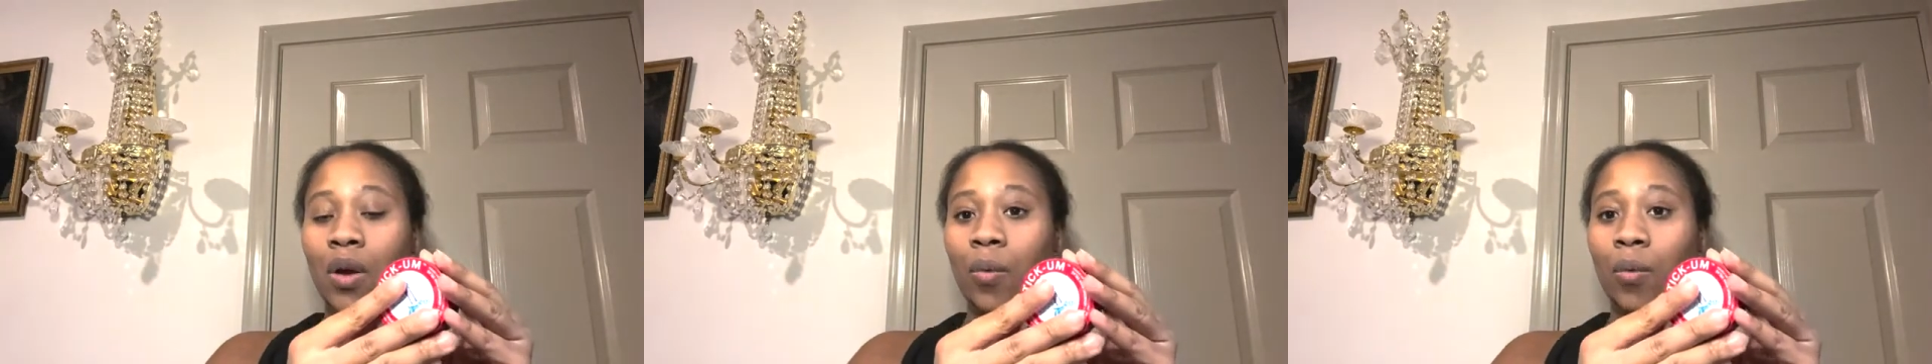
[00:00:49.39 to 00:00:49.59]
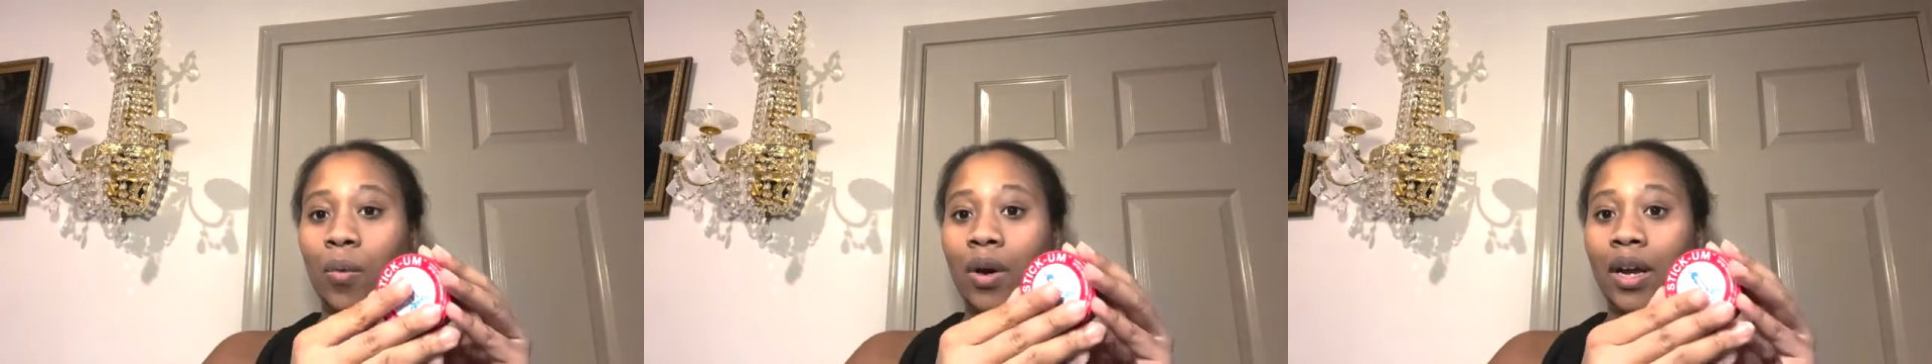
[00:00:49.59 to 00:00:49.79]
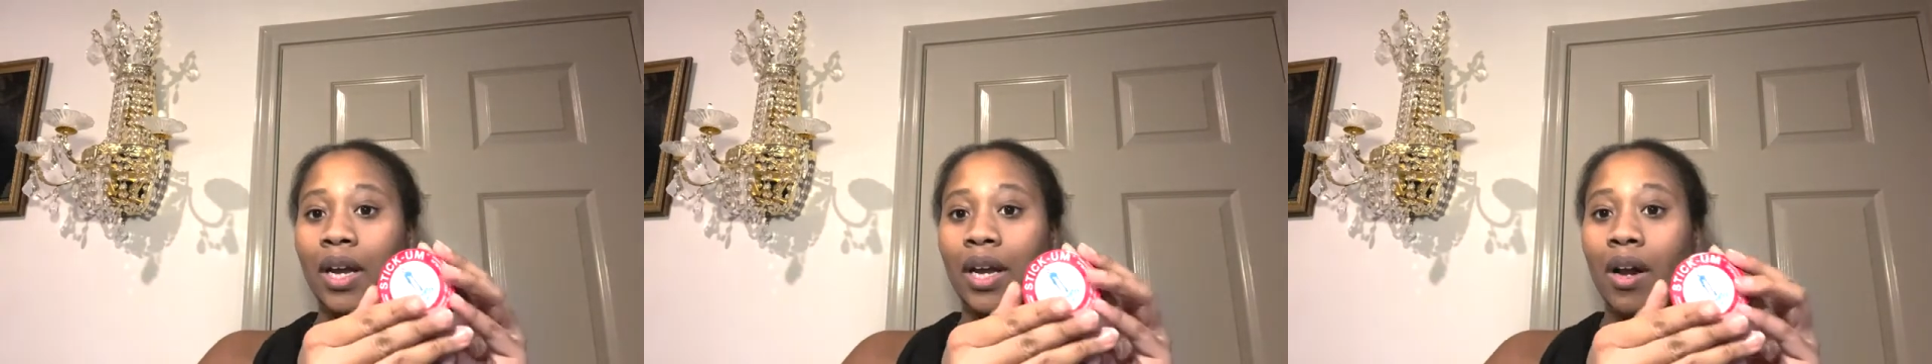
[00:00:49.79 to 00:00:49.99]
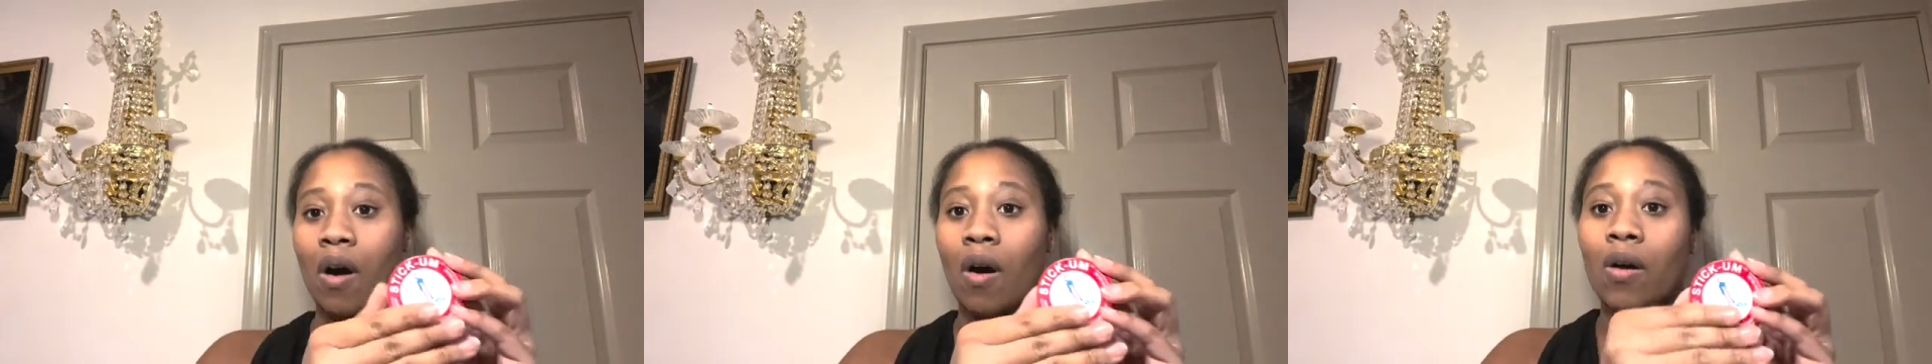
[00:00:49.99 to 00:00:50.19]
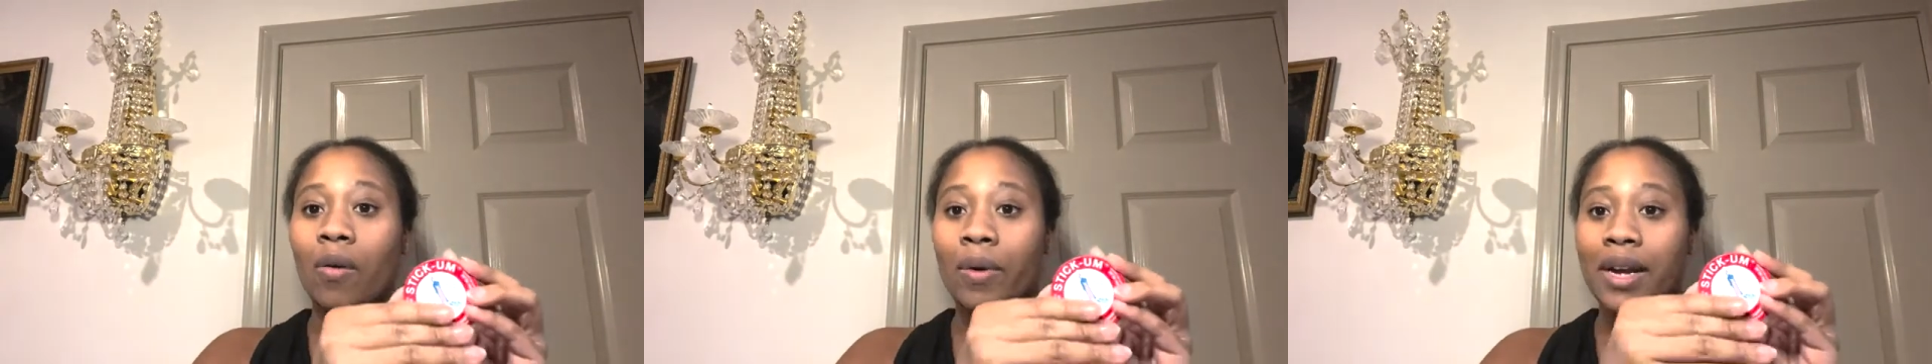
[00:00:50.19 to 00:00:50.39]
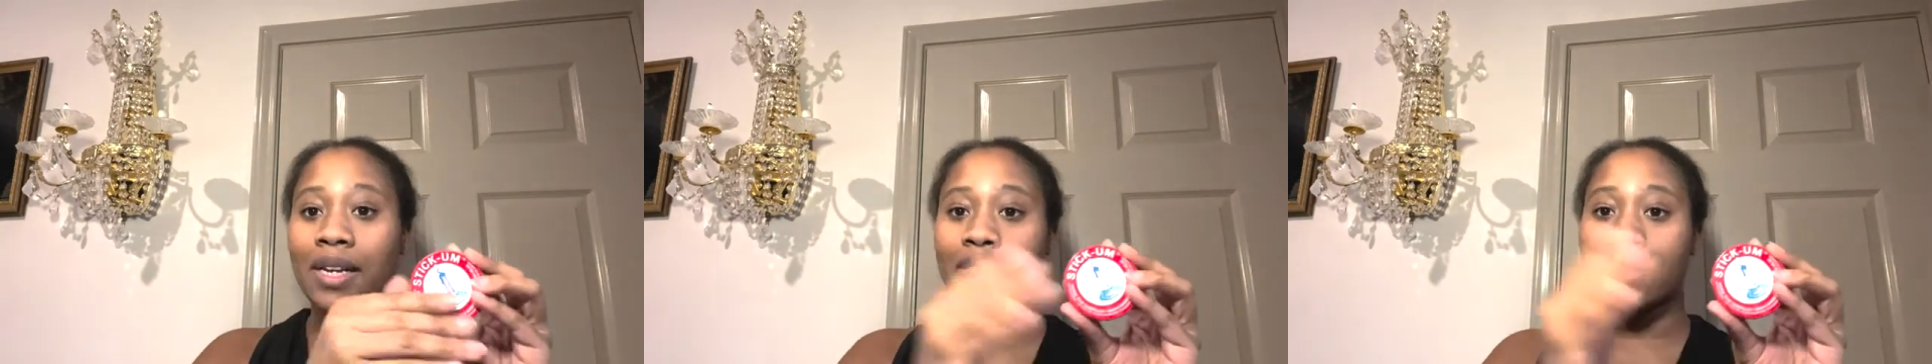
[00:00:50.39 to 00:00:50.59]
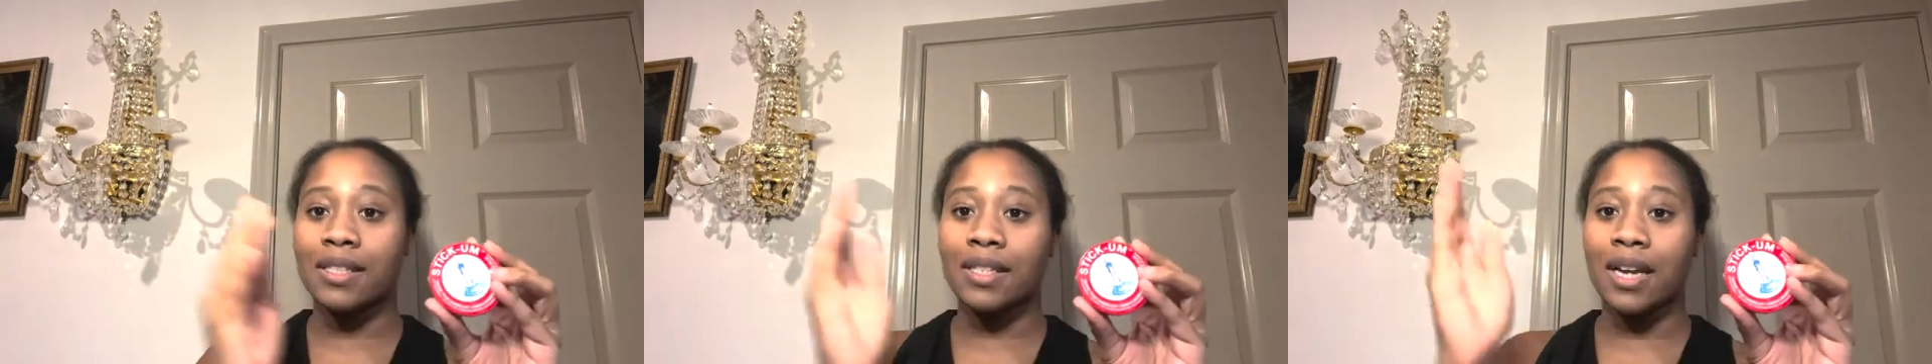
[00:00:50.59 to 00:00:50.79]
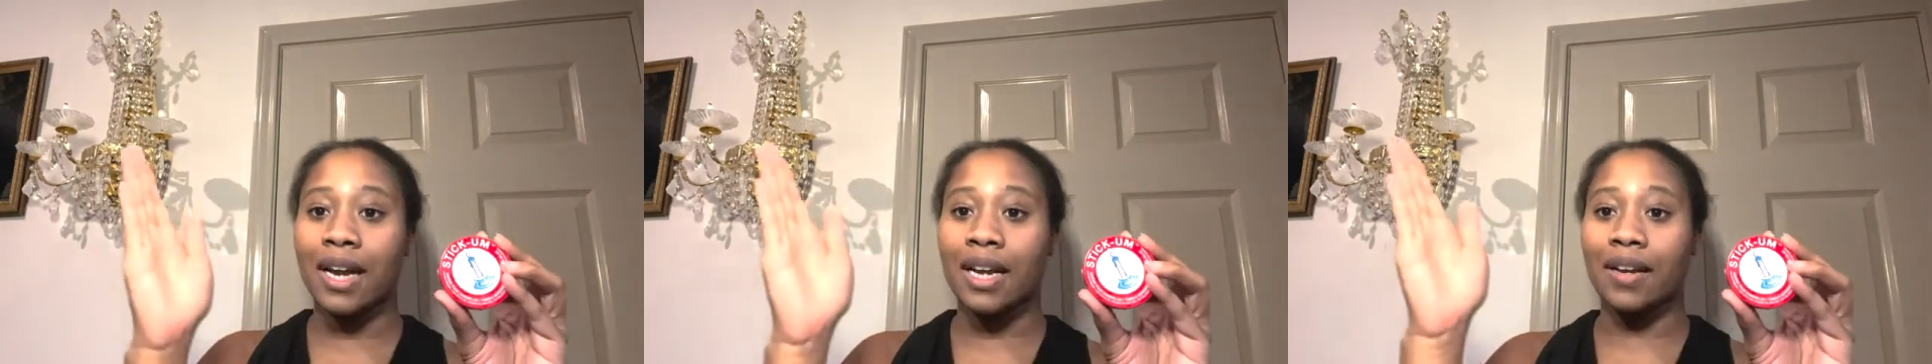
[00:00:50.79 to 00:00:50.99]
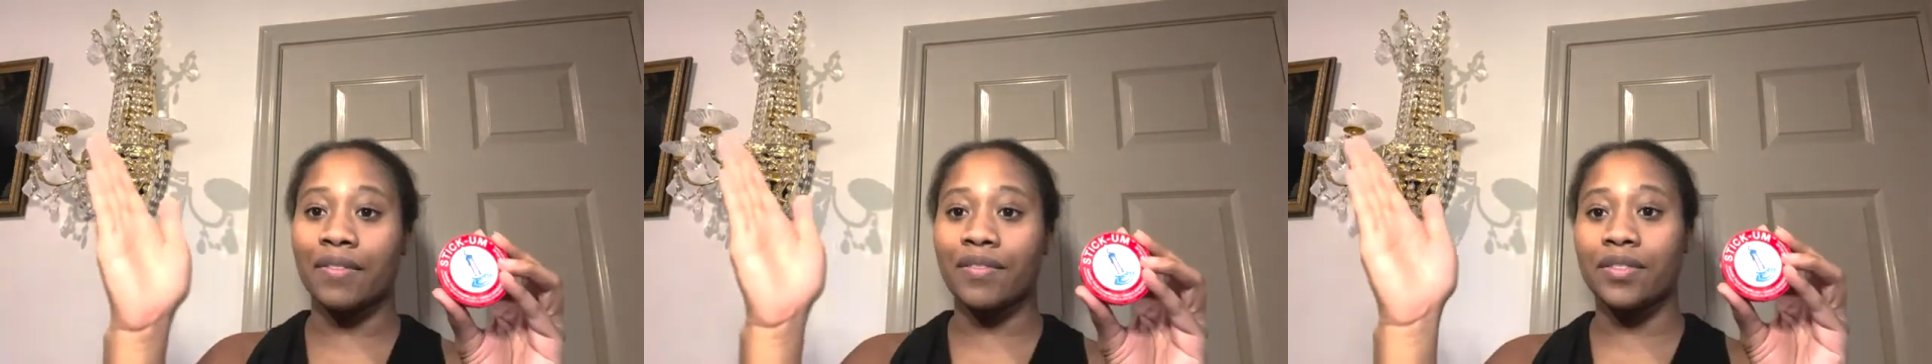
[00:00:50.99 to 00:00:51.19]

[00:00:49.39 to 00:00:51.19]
would always kind of